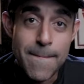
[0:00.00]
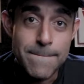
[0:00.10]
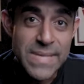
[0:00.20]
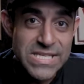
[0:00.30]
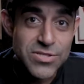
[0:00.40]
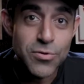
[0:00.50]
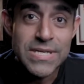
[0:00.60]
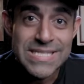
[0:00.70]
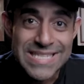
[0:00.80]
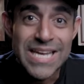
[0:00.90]

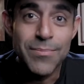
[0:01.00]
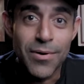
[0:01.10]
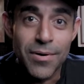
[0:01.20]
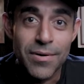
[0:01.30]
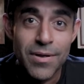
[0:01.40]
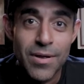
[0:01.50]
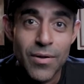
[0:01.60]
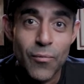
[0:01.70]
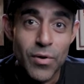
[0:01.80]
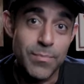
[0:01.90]
mystery saber
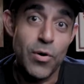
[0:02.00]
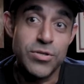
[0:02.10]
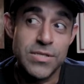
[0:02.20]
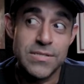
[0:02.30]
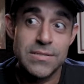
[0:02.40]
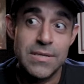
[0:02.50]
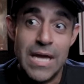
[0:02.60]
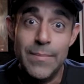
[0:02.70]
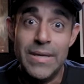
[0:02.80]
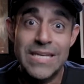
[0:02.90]
with purchase.
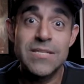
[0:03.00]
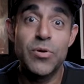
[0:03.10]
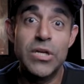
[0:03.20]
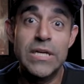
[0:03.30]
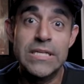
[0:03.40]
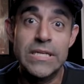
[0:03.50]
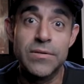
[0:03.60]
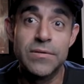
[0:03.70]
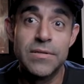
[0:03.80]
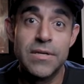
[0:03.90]
I mean, that's a pretty good
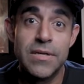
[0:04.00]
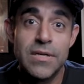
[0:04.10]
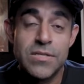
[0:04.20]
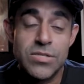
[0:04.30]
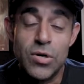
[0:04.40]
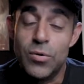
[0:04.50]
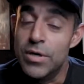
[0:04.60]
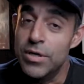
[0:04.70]
deal. So